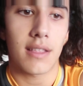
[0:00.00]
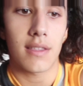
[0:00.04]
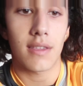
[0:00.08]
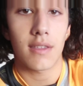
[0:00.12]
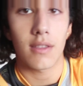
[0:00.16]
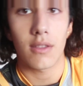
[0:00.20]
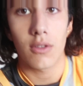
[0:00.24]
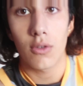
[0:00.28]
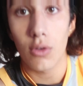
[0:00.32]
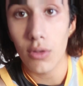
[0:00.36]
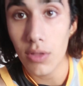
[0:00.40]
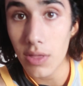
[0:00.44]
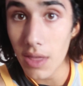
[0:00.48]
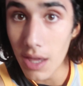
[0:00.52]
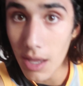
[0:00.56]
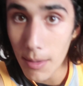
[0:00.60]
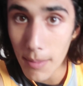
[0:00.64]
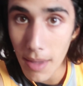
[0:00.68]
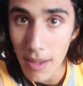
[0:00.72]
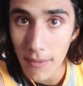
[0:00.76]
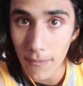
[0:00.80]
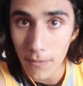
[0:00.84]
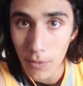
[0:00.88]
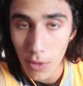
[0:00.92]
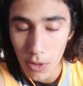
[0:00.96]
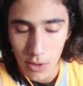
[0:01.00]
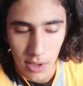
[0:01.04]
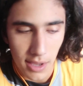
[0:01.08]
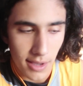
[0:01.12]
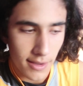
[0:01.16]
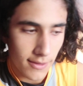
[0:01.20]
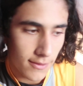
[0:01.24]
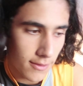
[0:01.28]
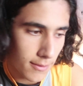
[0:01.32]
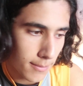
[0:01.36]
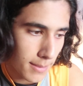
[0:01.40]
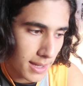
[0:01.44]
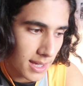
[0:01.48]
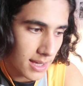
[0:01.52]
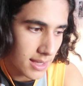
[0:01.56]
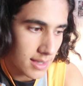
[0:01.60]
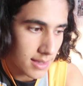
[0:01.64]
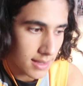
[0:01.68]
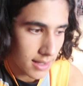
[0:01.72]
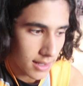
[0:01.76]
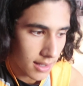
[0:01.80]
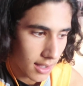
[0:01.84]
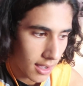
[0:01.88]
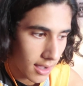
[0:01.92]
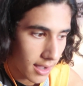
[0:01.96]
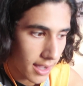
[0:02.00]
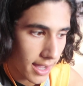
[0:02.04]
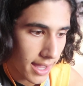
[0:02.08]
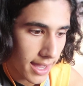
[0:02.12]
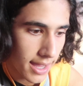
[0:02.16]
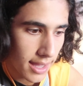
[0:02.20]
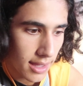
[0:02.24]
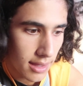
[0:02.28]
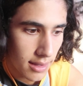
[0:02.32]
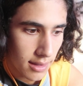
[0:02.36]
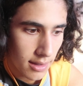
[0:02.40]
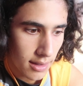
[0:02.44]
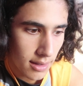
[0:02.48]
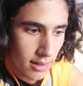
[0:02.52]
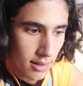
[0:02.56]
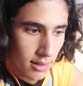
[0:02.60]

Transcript: that's a good thing about vlogging for me is that I